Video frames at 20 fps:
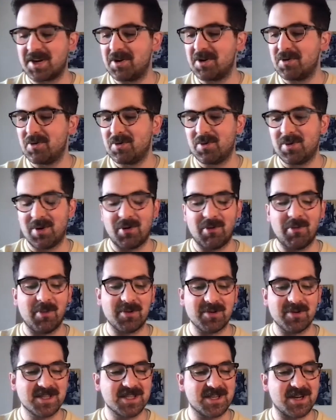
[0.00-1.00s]
you
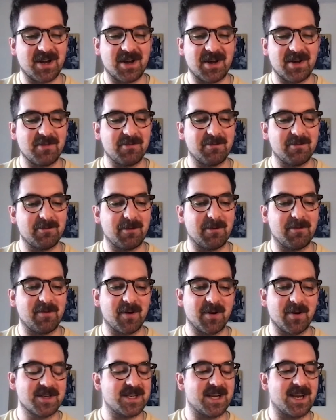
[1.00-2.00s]
almost
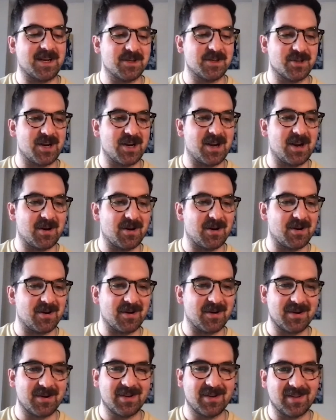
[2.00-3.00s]
reverse
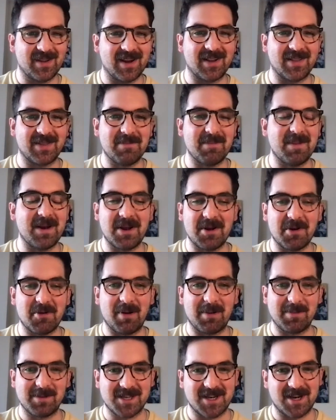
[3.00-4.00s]
engineered like the media
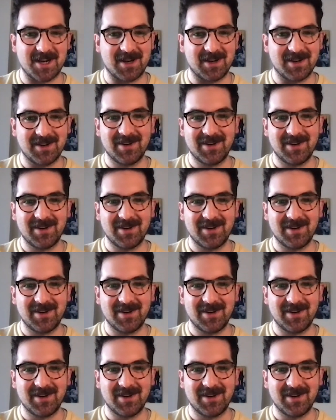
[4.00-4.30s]
website.